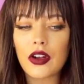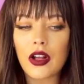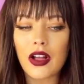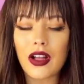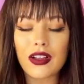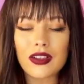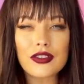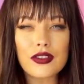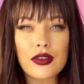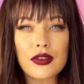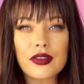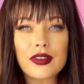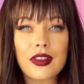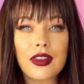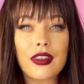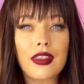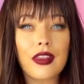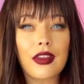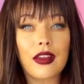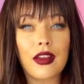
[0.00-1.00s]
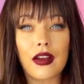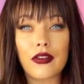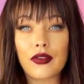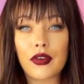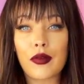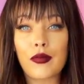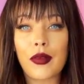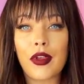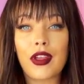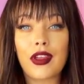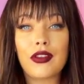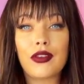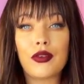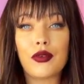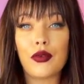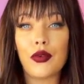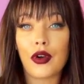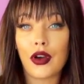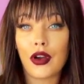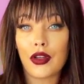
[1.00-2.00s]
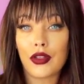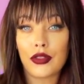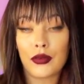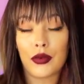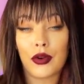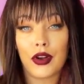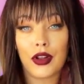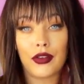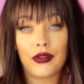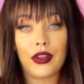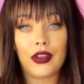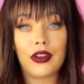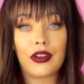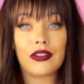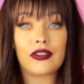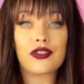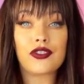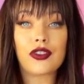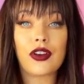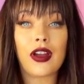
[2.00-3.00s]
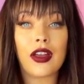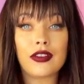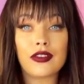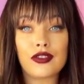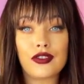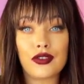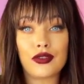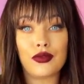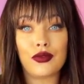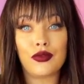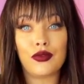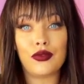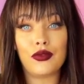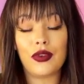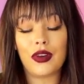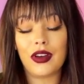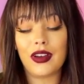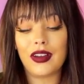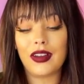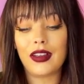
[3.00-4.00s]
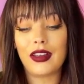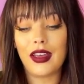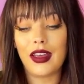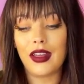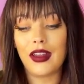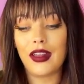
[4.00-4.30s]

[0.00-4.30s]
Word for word: also see the government or authority figures trying to get